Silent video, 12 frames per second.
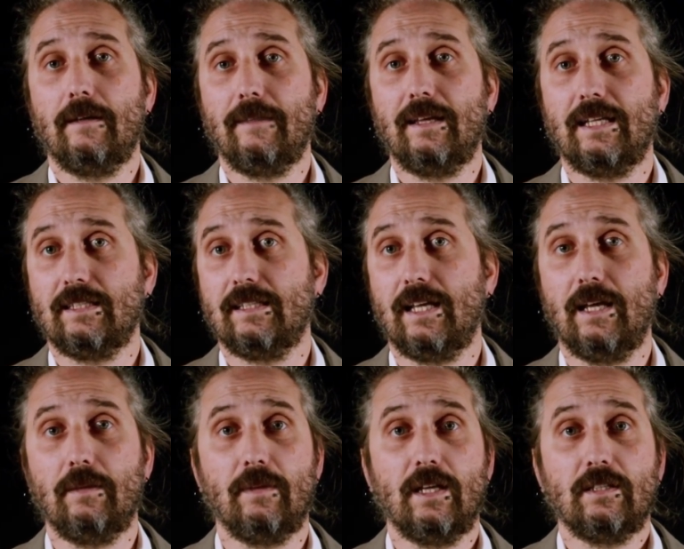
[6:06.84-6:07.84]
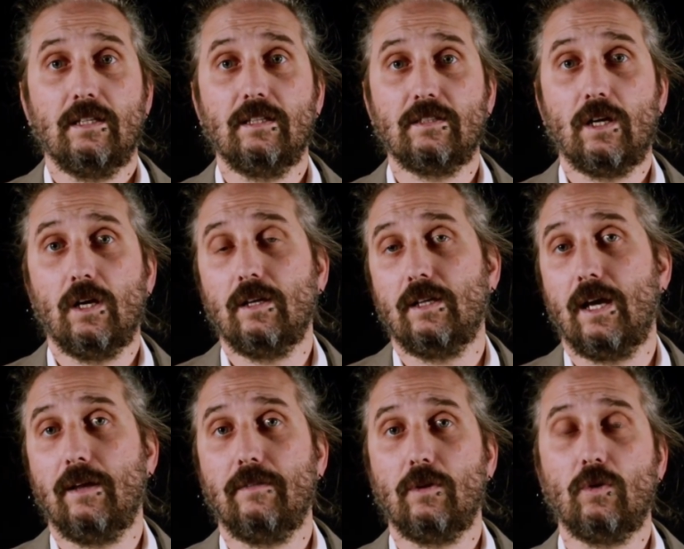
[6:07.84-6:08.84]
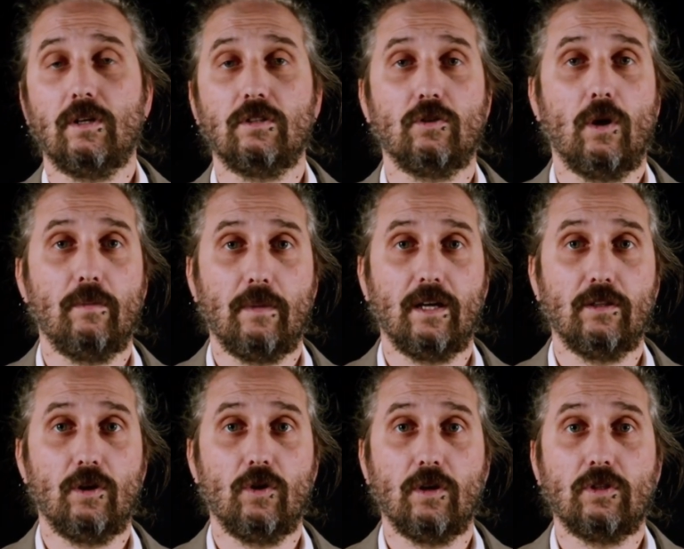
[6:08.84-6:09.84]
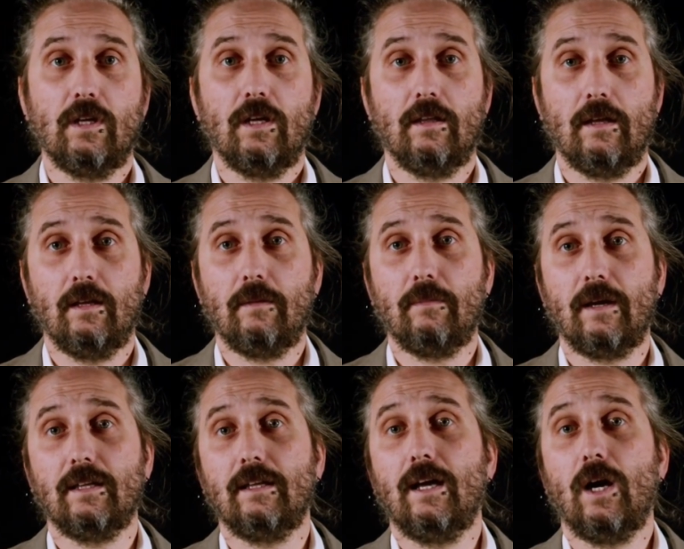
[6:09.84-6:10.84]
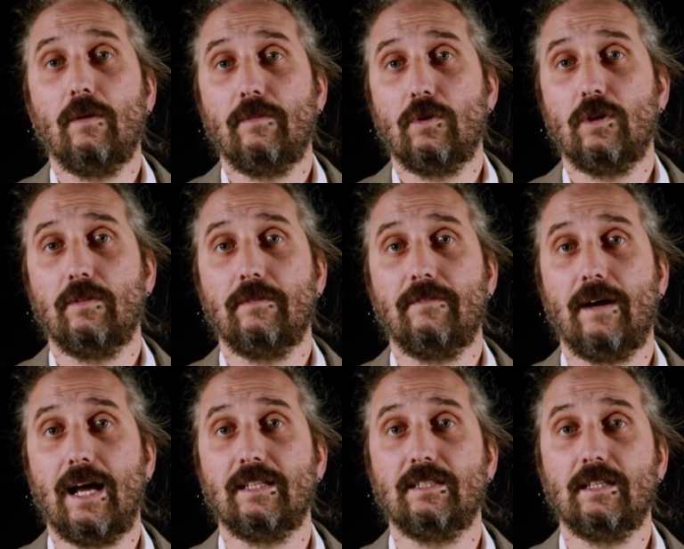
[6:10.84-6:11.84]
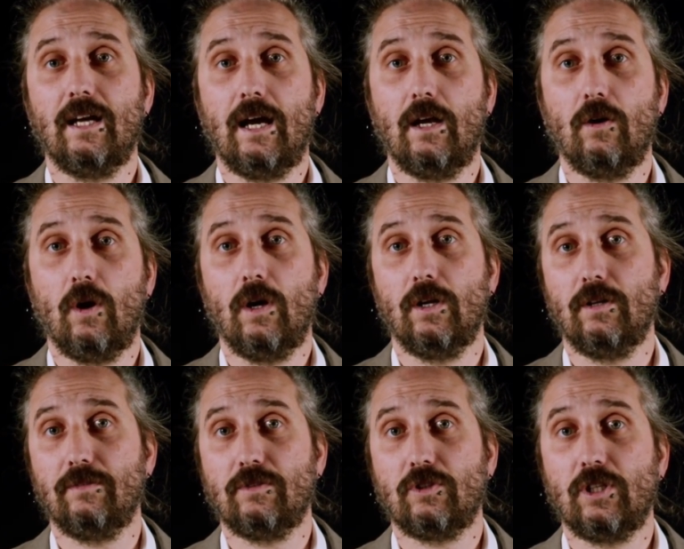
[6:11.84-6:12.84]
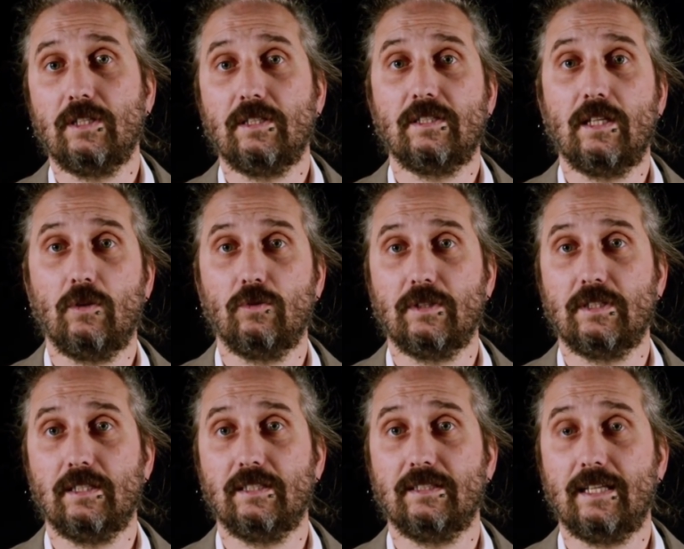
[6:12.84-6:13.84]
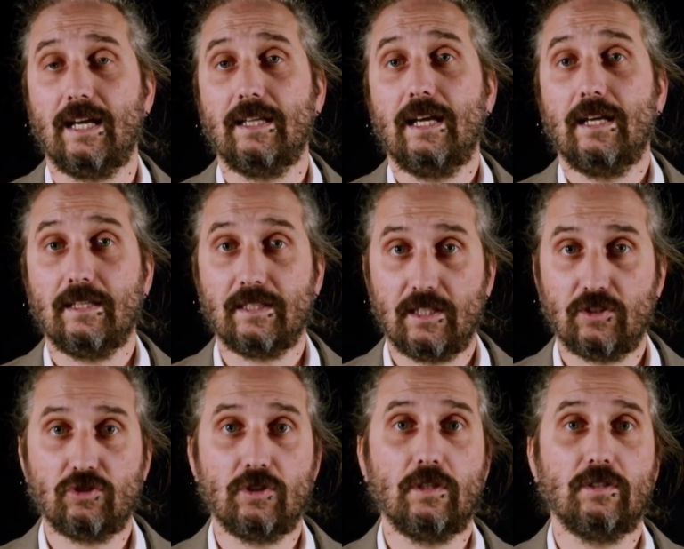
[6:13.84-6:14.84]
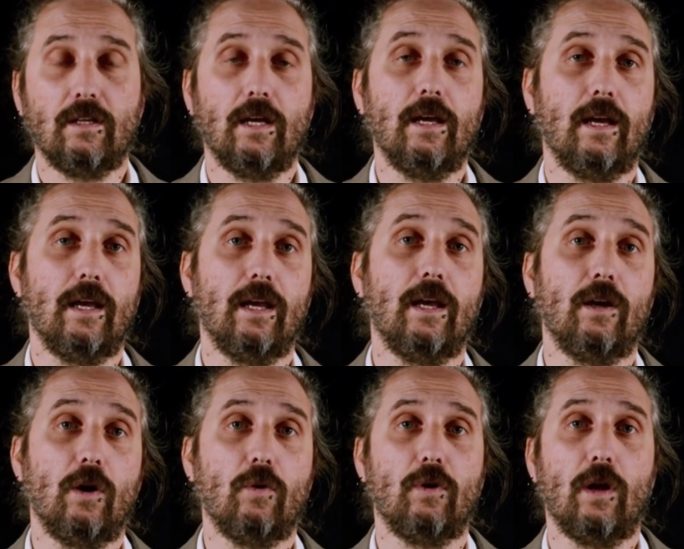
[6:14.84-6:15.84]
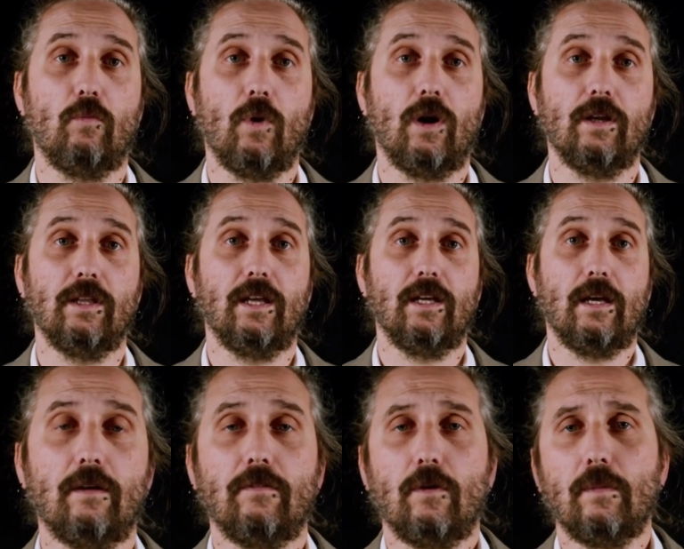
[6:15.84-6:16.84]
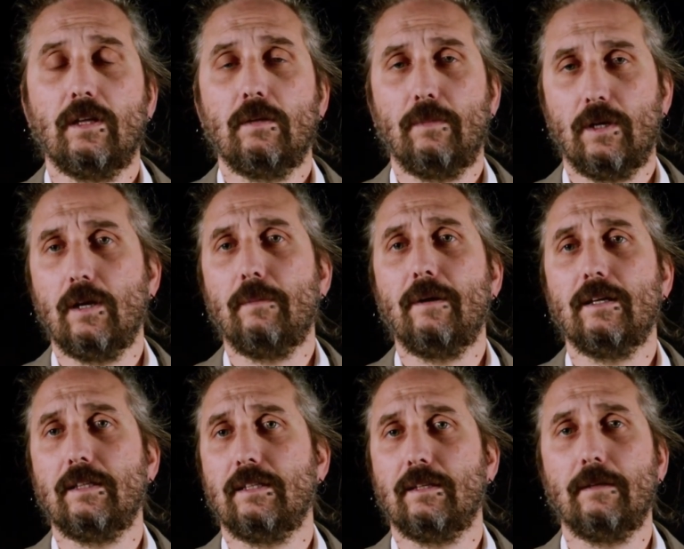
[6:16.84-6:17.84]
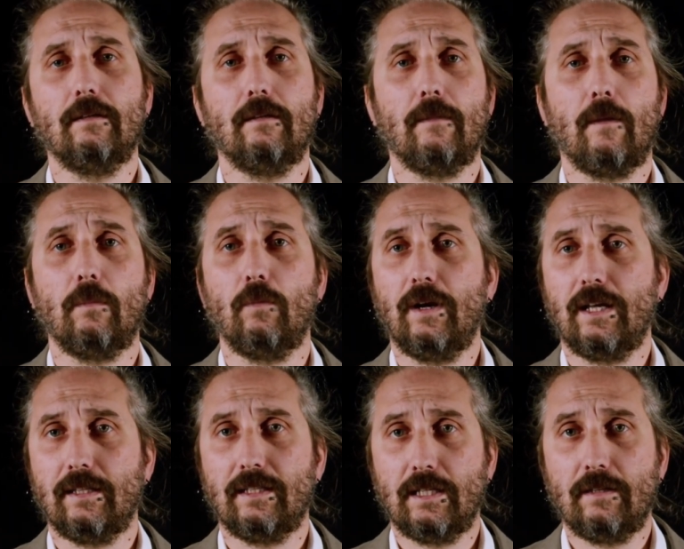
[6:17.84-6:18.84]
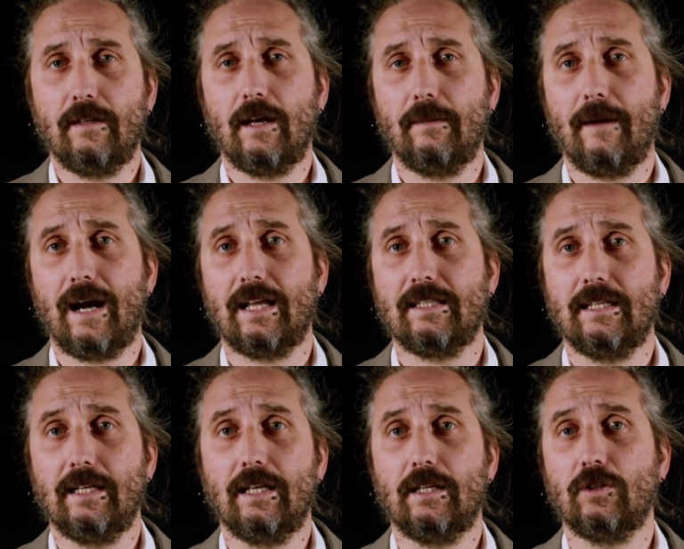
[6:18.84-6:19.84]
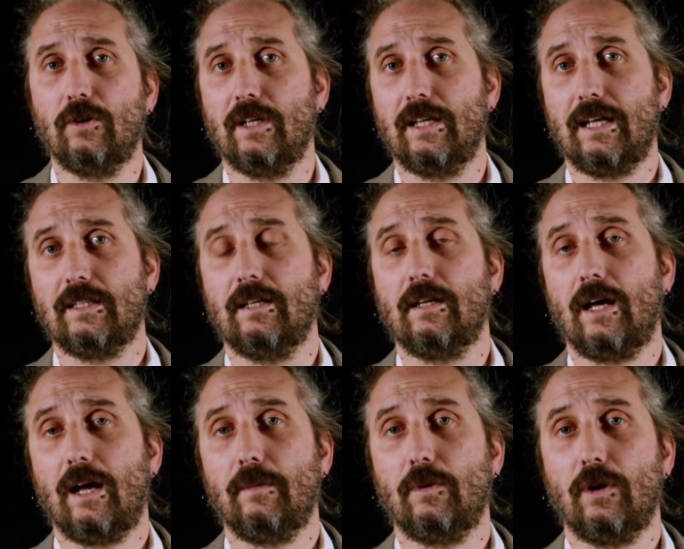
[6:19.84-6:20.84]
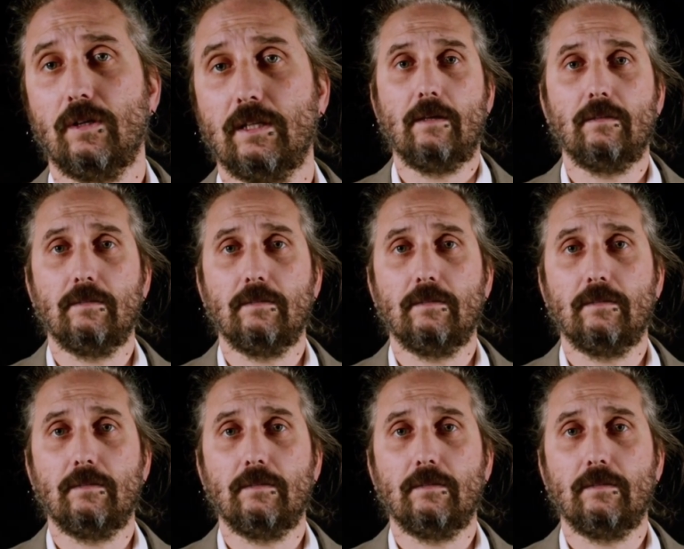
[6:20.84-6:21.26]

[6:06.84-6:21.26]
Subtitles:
These databases are not focused on pathology, but they offer a vast catalog of gene sequences and annotations, including raw data from experiments. We can think of them as an interconnected library.